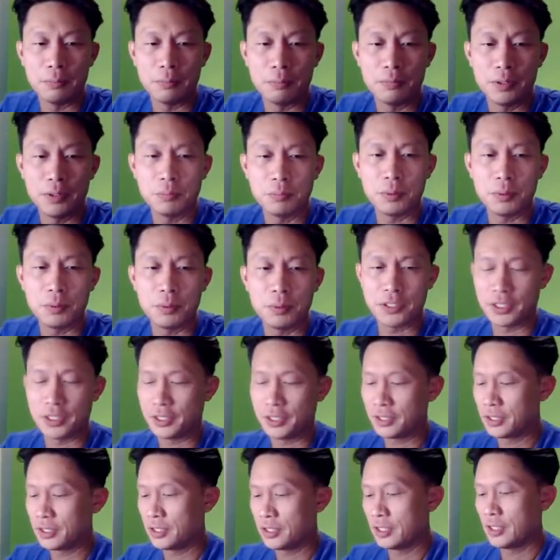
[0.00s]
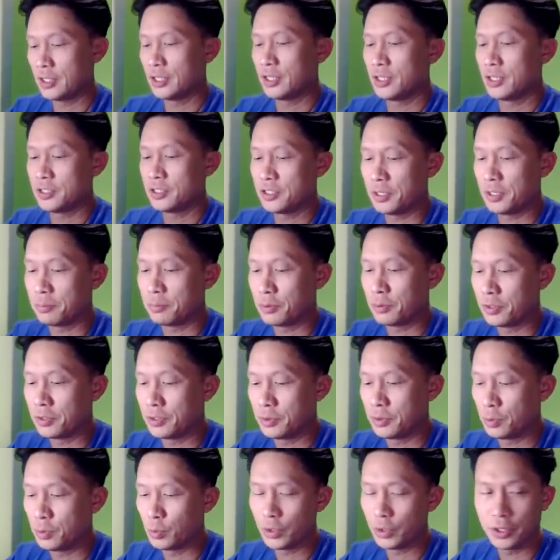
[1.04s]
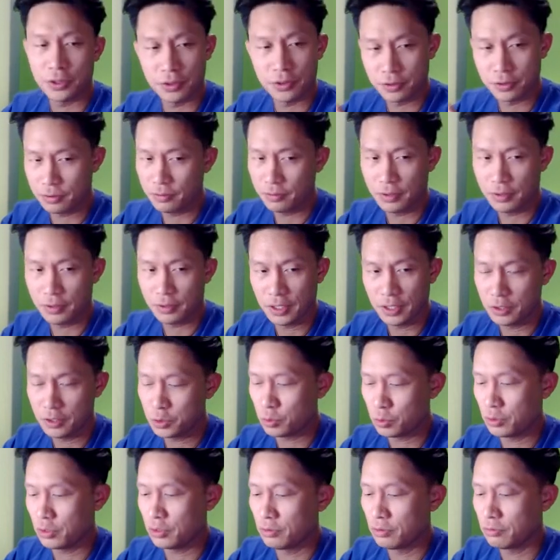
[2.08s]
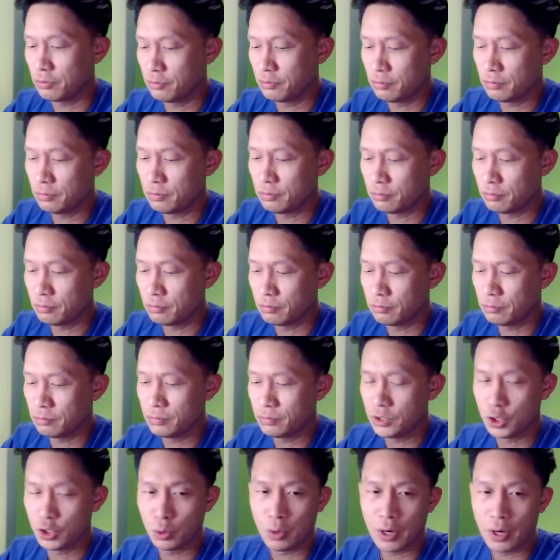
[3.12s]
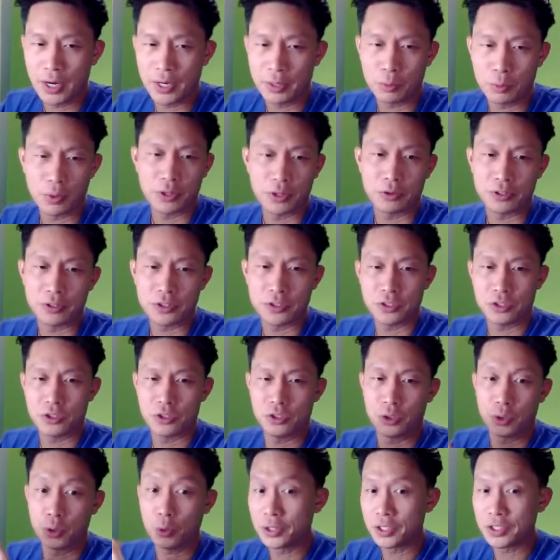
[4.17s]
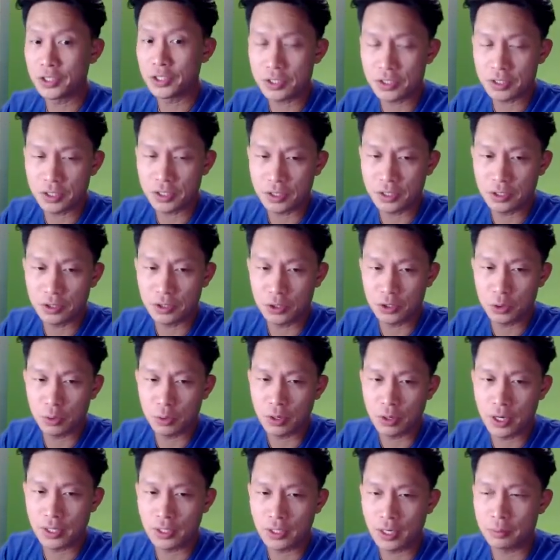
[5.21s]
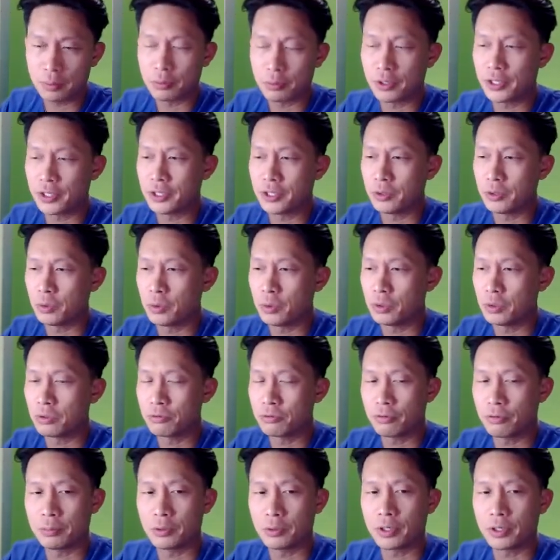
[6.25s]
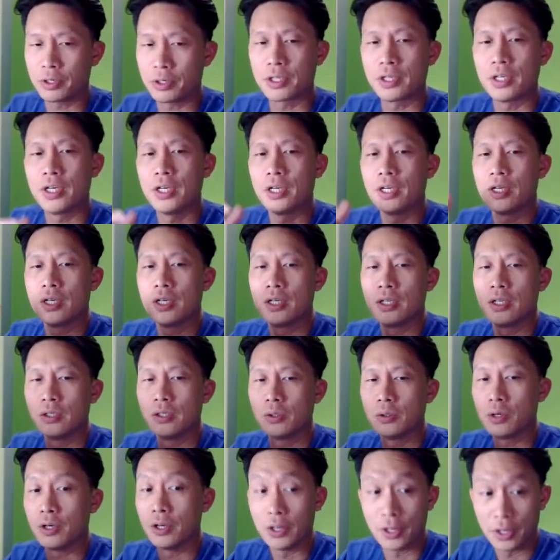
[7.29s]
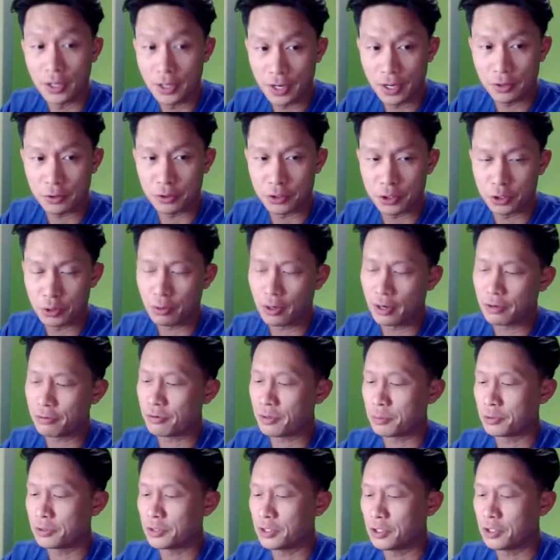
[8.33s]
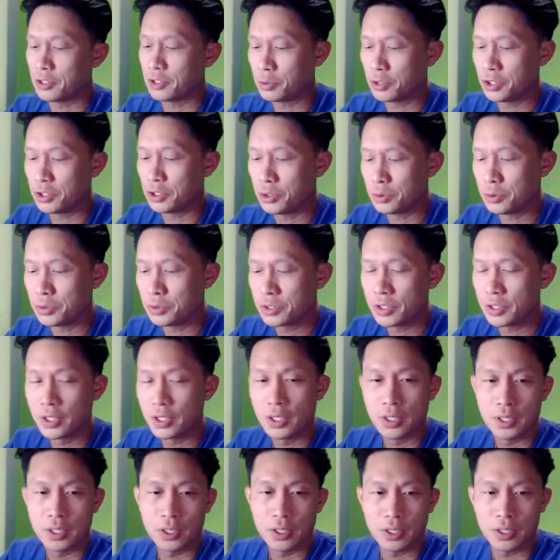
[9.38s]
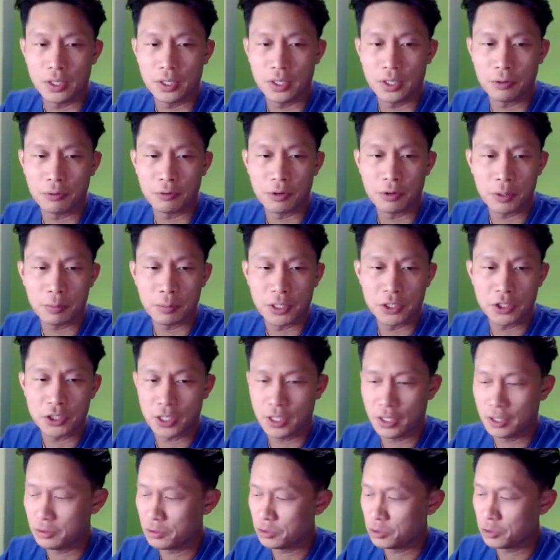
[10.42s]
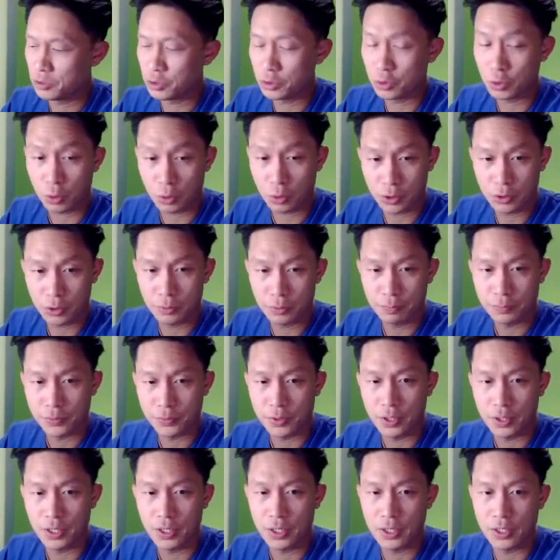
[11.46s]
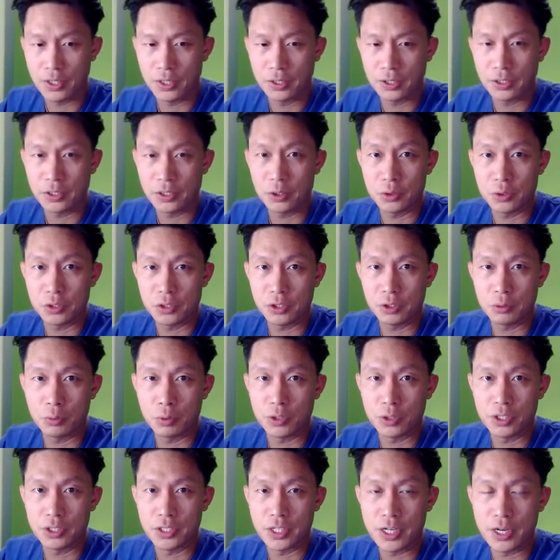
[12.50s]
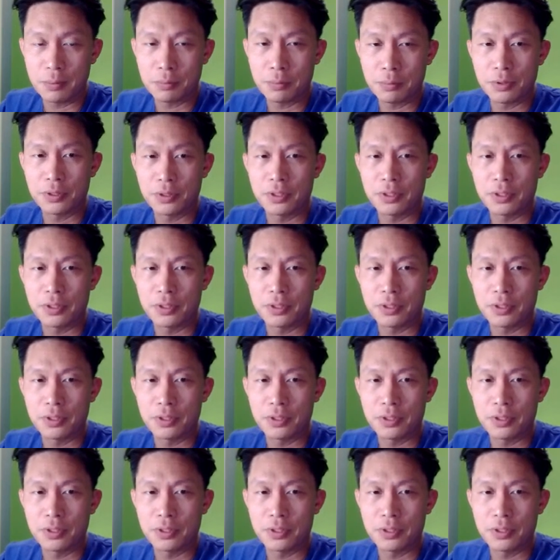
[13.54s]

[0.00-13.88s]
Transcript: implementing Sendbird with any sort of UI, whether it's your own existing UI library or framework or another UI framework that you want to use, I recommend checking out this tutorial. It goes a little more in depth